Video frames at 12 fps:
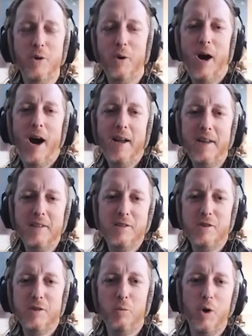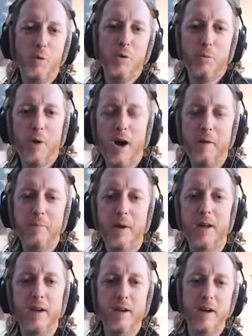So I get to work with a
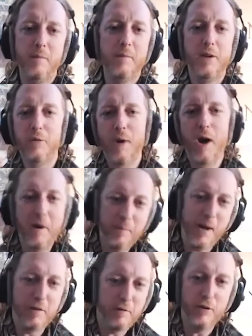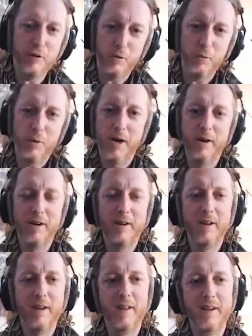rock band, and I'm in a rock band for a little
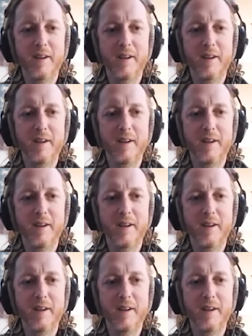while, mm-hmm.